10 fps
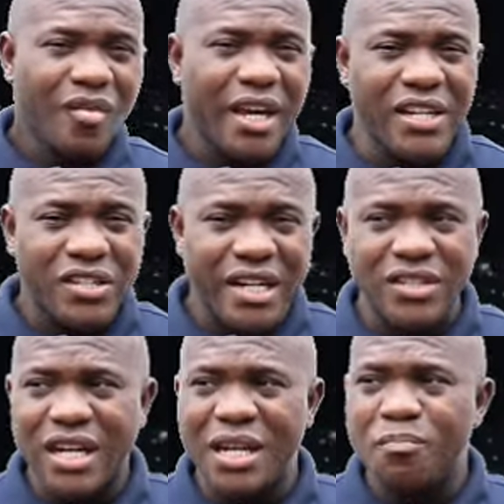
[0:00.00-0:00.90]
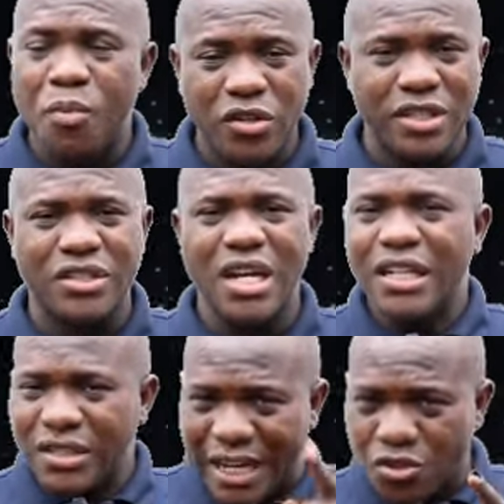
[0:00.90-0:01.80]
It's critically important
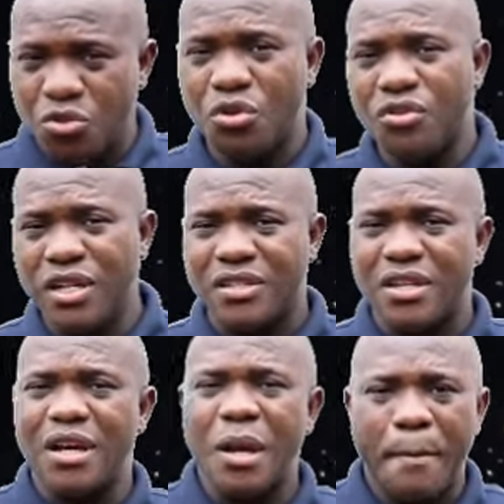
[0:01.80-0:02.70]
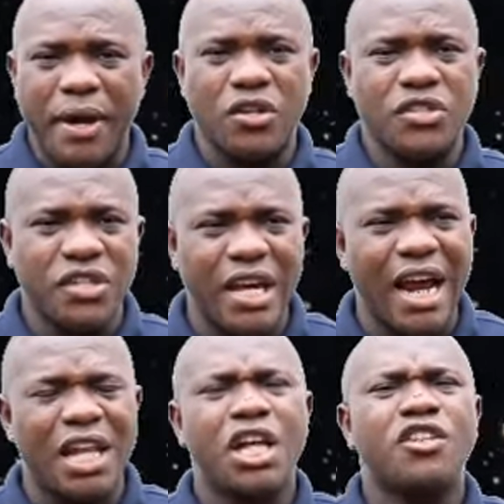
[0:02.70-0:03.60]
that you know this because you see,
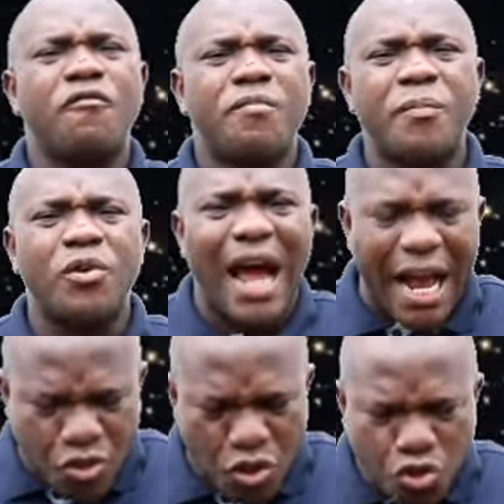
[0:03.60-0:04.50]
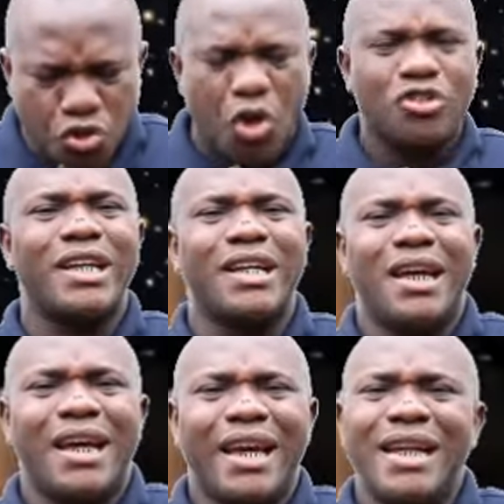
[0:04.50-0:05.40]
a lot of people are just short
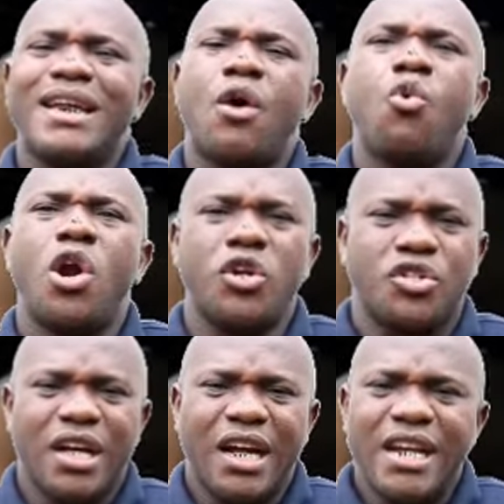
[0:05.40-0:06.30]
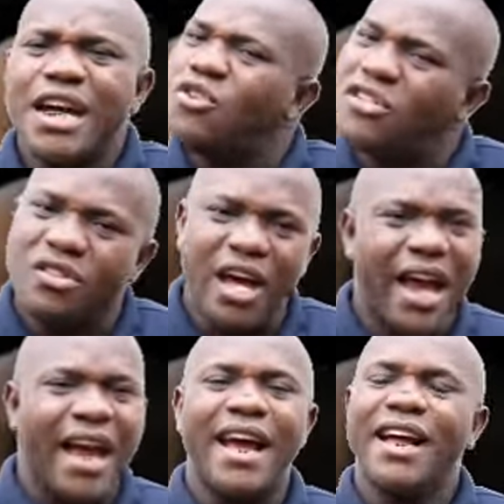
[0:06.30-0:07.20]
in their word. They are just
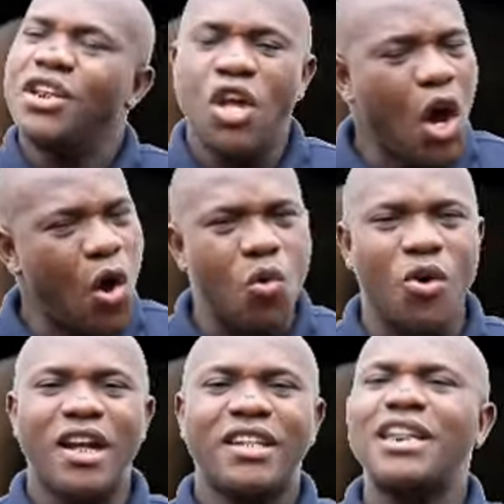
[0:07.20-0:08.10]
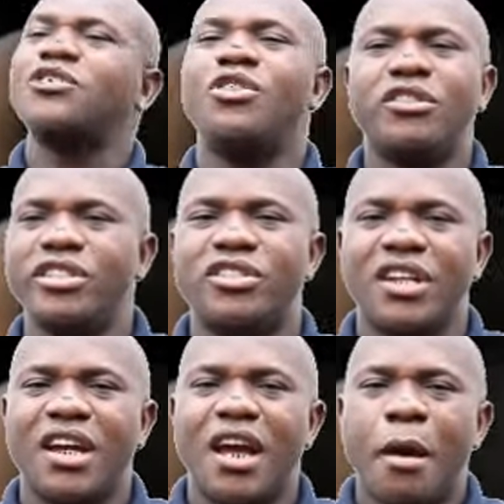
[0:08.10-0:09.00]
there. No, that's not it.
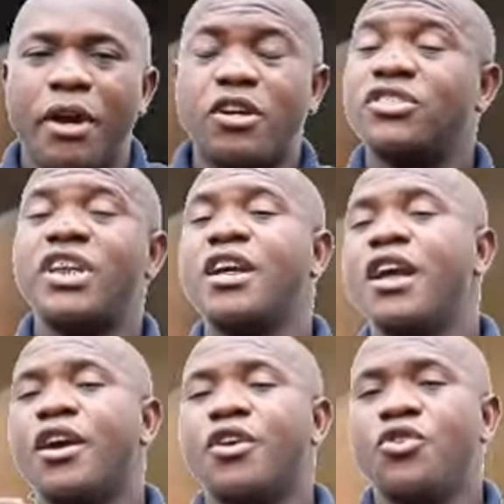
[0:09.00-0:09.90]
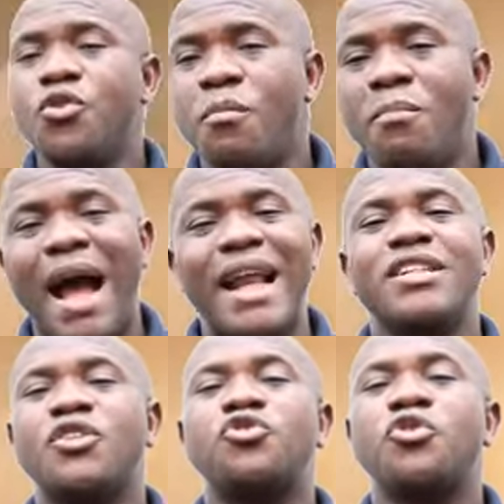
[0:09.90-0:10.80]
Because you see, you, man
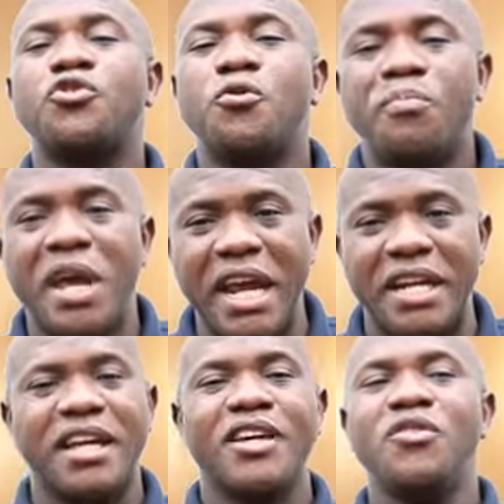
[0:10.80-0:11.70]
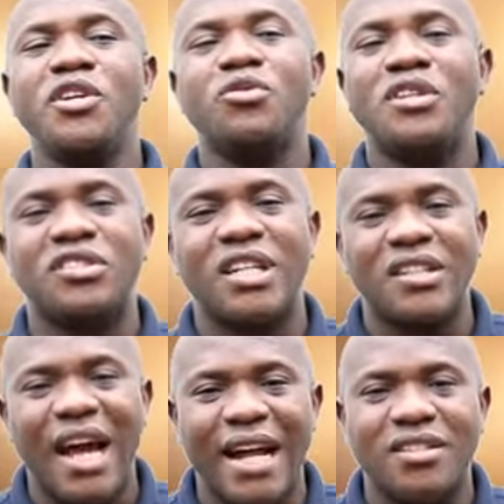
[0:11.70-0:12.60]
is a social being. You need to
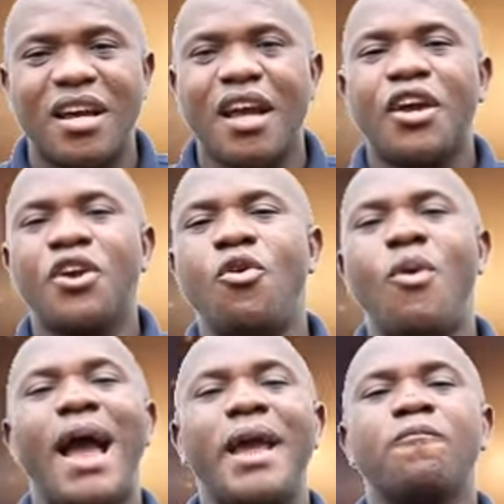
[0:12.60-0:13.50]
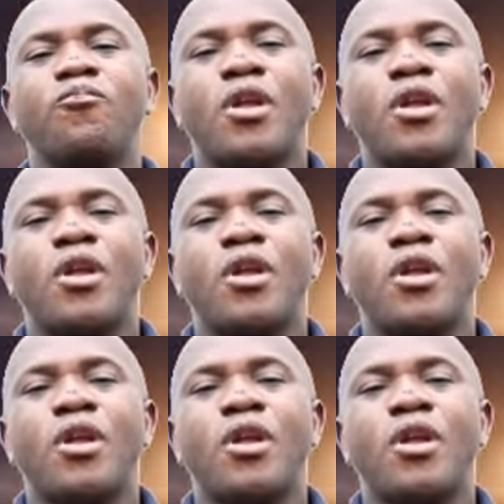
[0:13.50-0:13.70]
understand that. You know why?